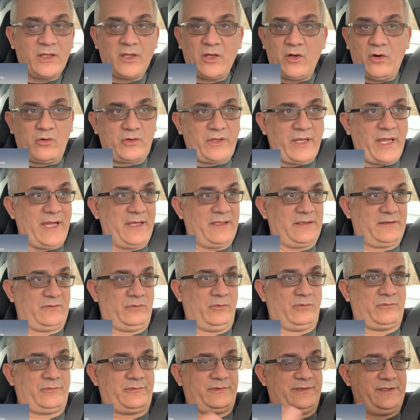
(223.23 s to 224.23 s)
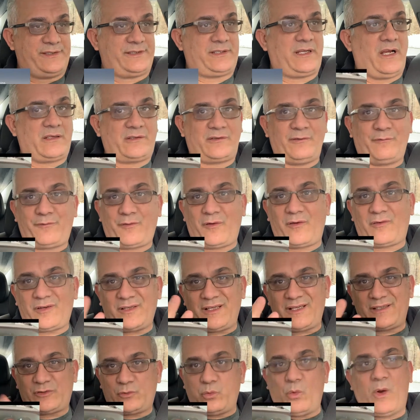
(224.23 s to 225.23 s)
Okay, I took this car to
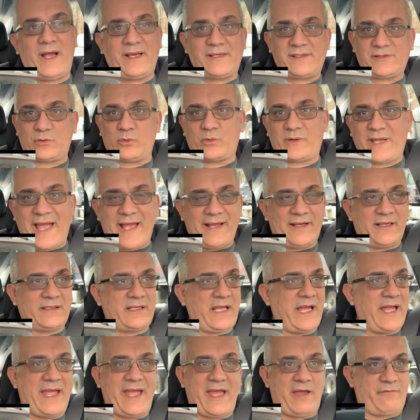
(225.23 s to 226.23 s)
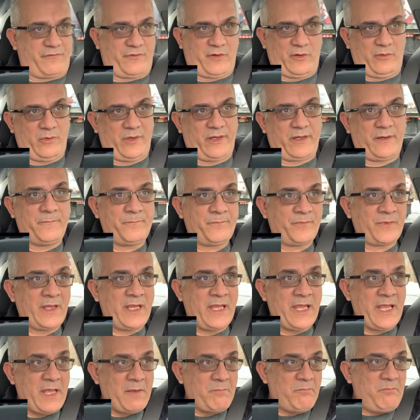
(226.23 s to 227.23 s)
Florida twice, to Canada, everywhere.
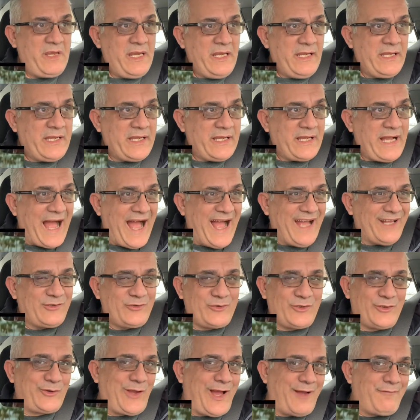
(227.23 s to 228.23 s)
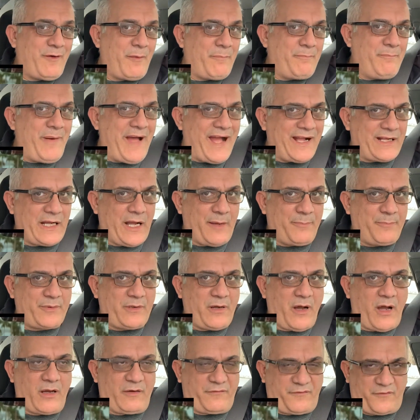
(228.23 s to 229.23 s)
Meaning, I don't need to have a backup
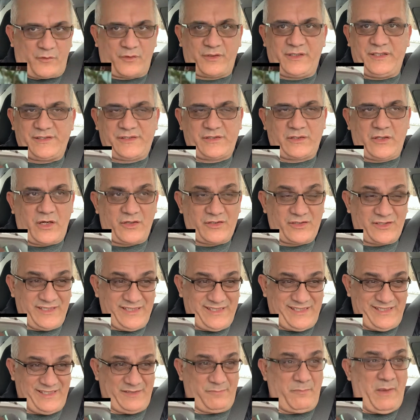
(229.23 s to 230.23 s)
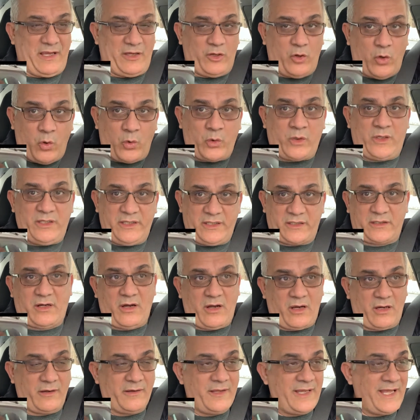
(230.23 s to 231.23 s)
car for this car. This is my only
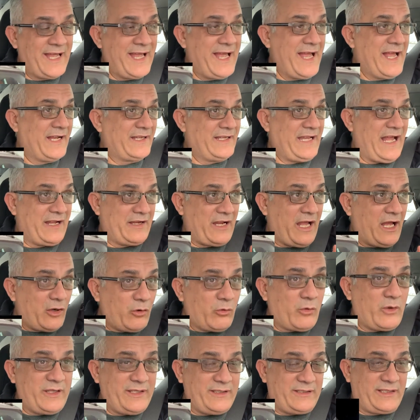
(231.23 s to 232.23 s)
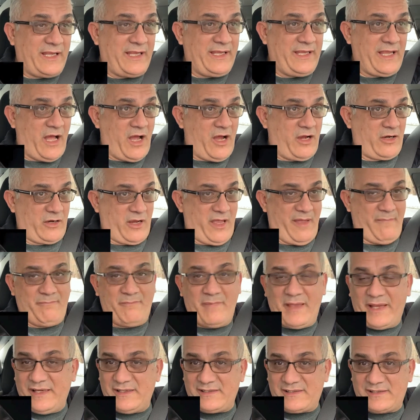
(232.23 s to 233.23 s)
car. Now, not only they are
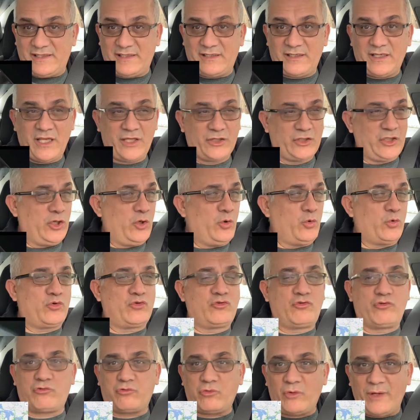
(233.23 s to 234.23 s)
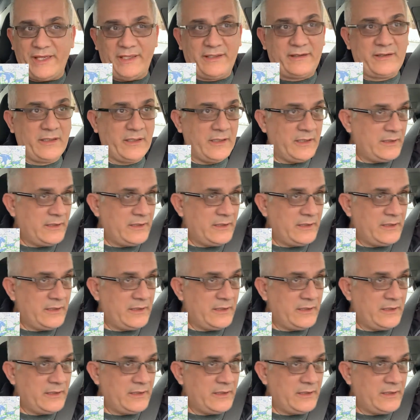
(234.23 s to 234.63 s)
amazing, they look great.